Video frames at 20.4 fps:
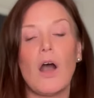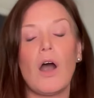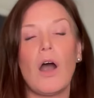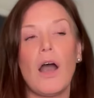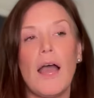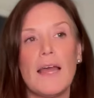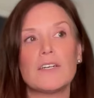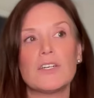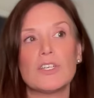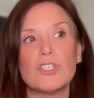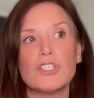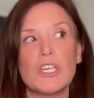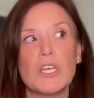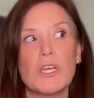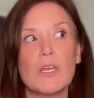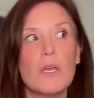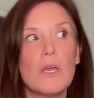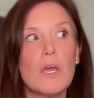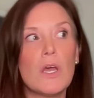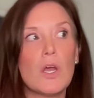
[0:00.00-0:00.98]

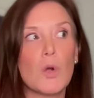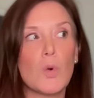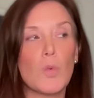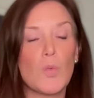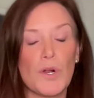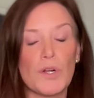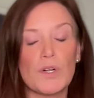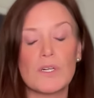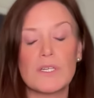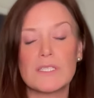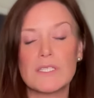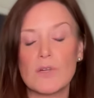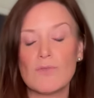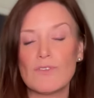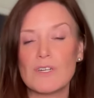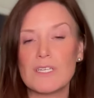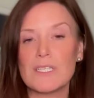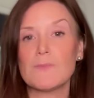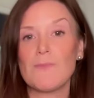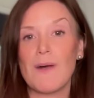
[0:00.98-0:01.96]
energy works in
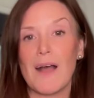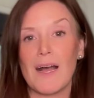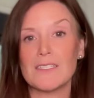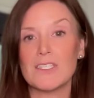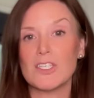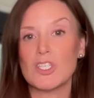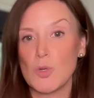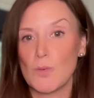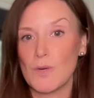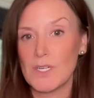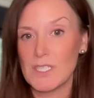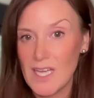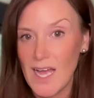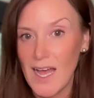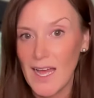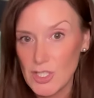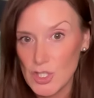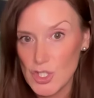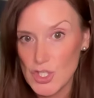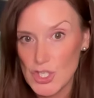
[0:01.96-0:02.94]
response to
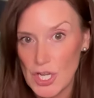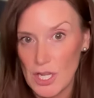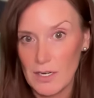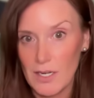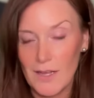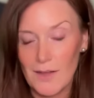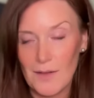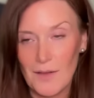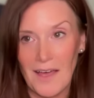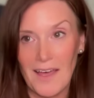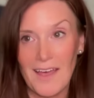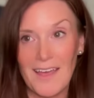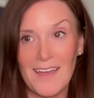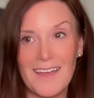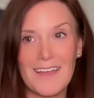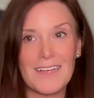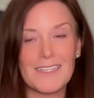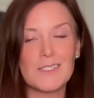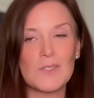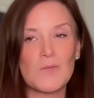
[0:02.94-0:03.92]
intention, okay?
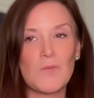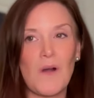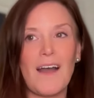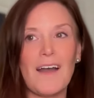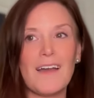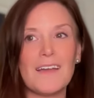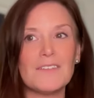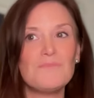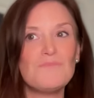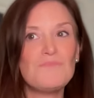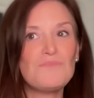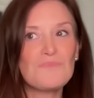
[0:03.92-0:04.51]
It's why